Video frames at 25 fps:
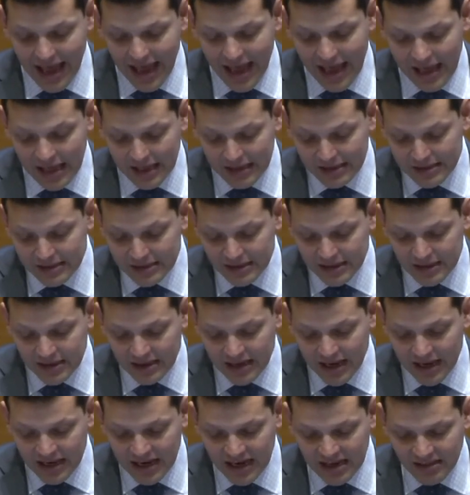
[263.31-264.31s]
And, uh,
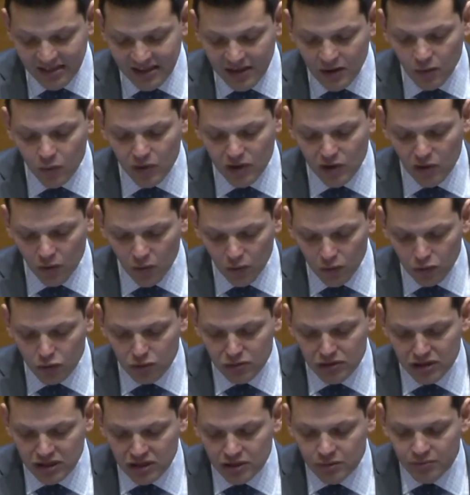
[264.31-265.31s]
and I think we
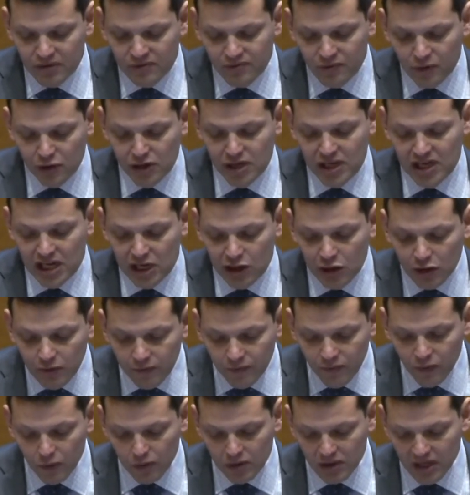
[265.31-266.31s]
also need to be very
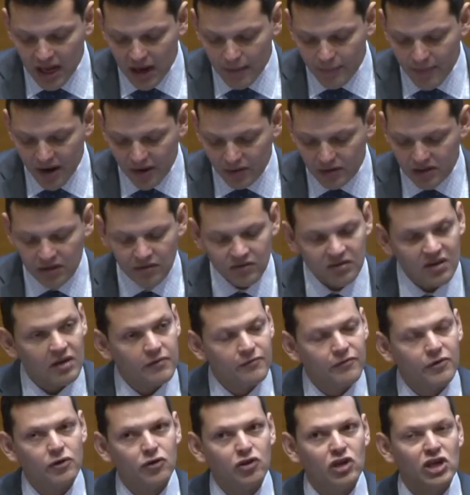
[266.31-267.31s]
careful about these
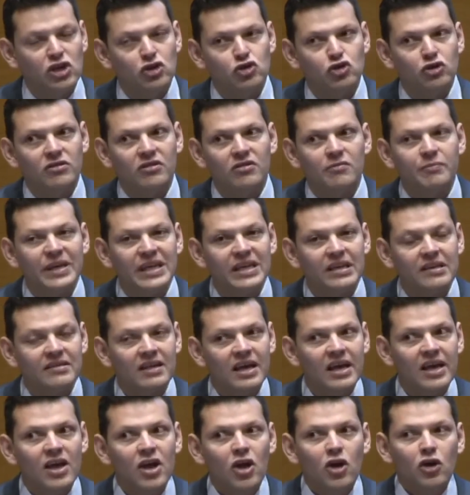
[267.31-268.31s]
conversations because,
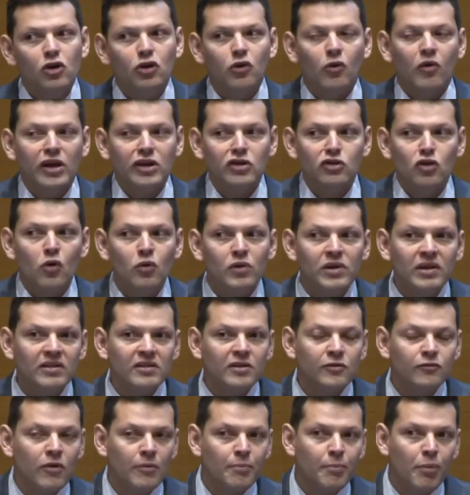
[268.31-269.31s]
you know, I
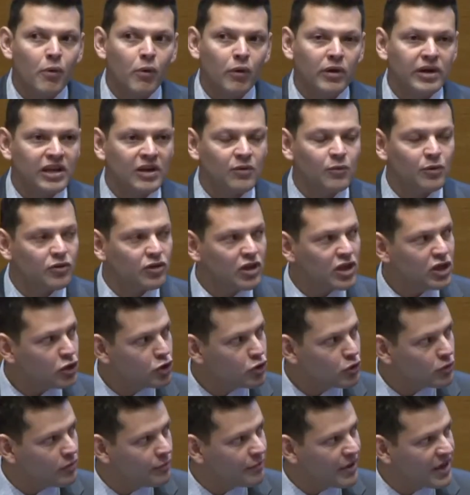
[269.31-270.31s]
noticed a report that was
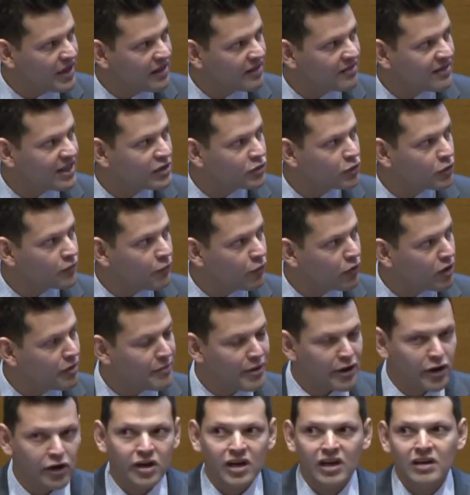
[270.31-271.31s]
issued by the Center for
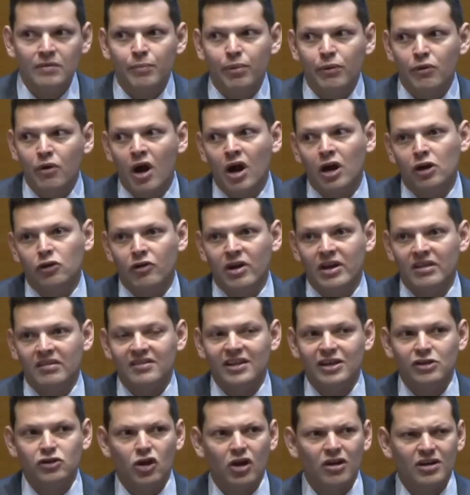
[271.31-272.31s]
American Progress
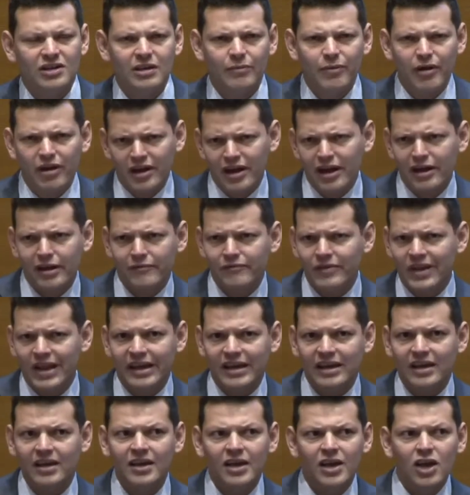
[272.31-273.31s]
that talked about kind of
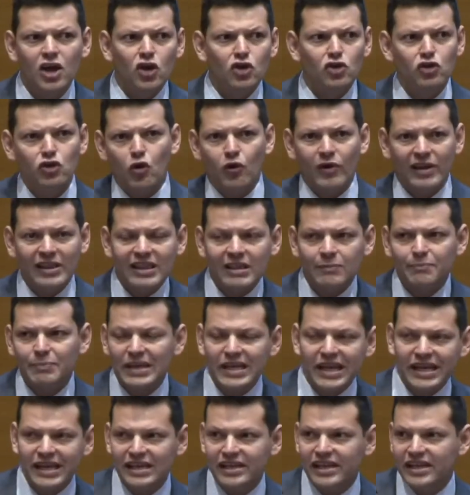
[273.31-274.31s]
like, you know,
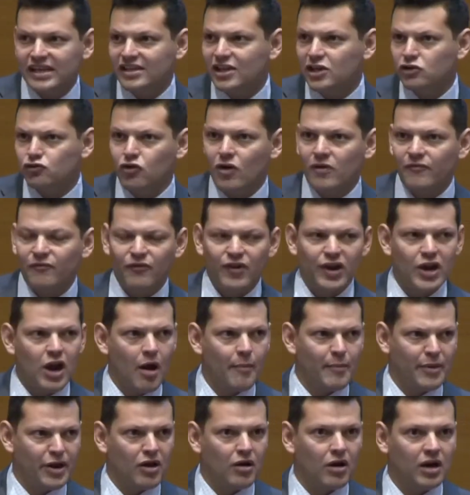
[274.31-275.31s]
explaining the Trump
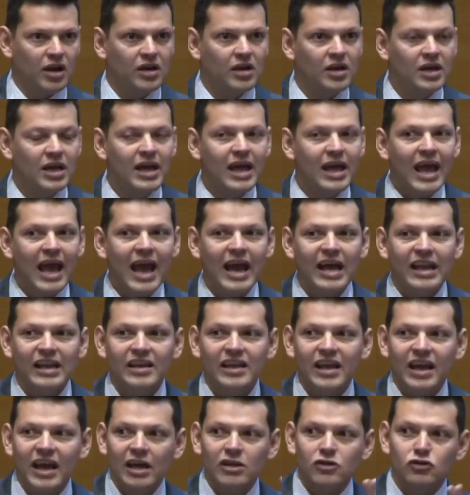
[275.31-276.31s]
phenomenon
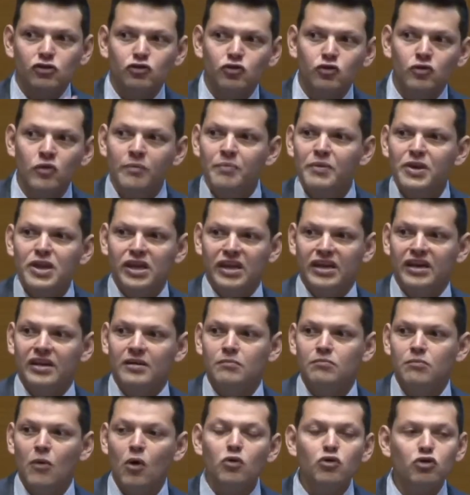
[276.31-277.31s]
and attributing
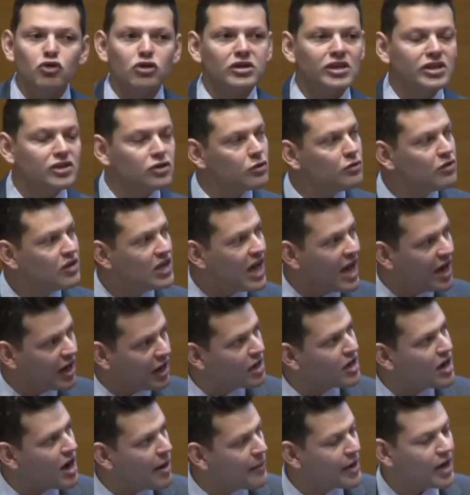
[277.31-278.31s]
it mostly to the
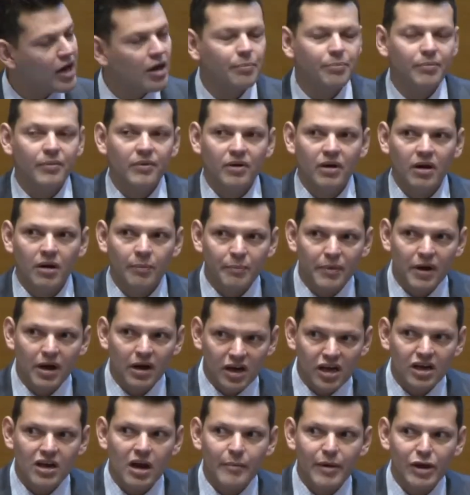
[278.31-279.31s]
economic, up, up,
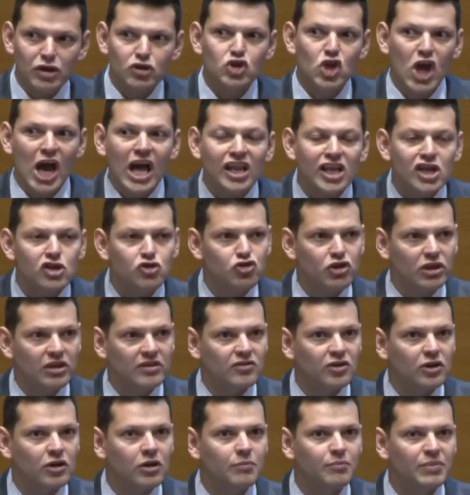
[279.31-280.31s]
economic
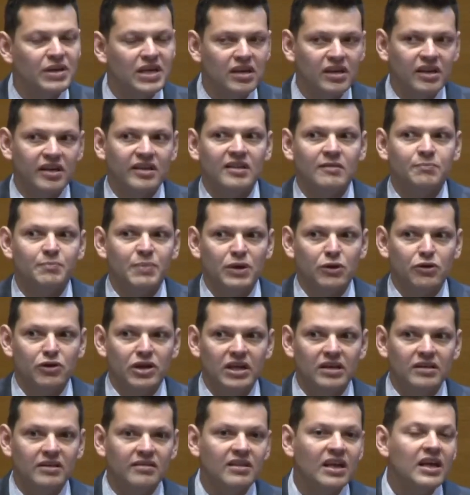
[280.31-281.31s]
challenges that are being
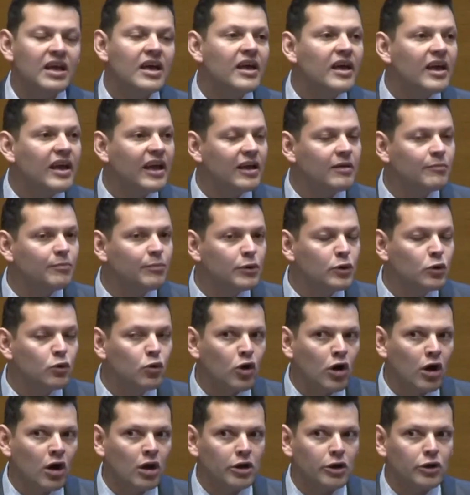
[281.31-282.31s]
experienced in blue
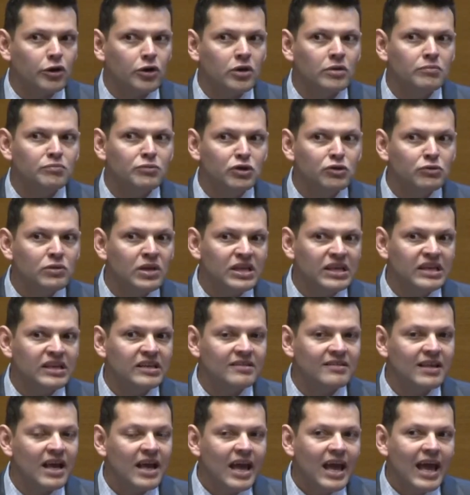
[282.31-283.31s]
collar
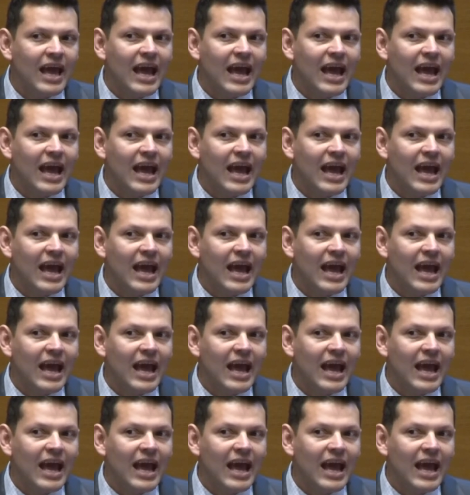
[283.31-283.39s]
communities.